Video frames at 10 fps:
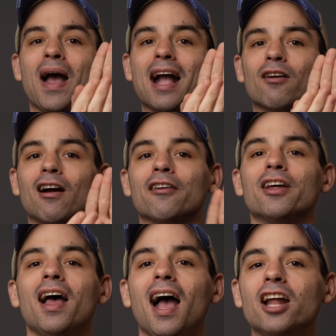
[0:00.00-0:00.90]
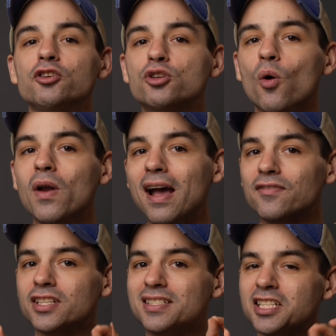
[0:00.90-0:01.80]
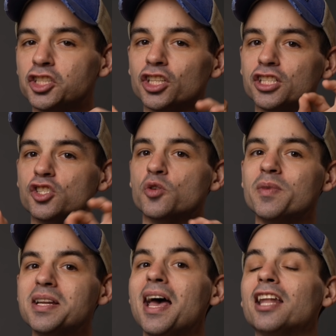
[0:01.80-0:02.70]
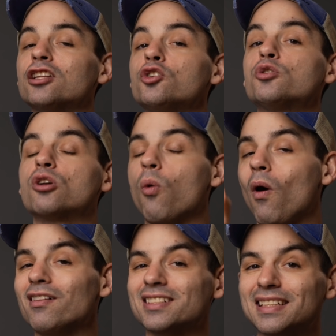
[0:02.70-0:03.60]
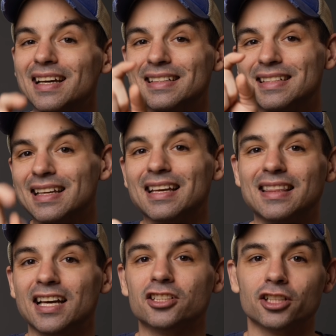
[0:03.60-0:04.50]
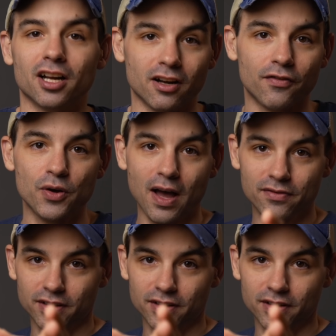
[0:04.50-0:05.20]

background and you don't have to digitally zoom in and lose quality to get that shot. Now, if you have a,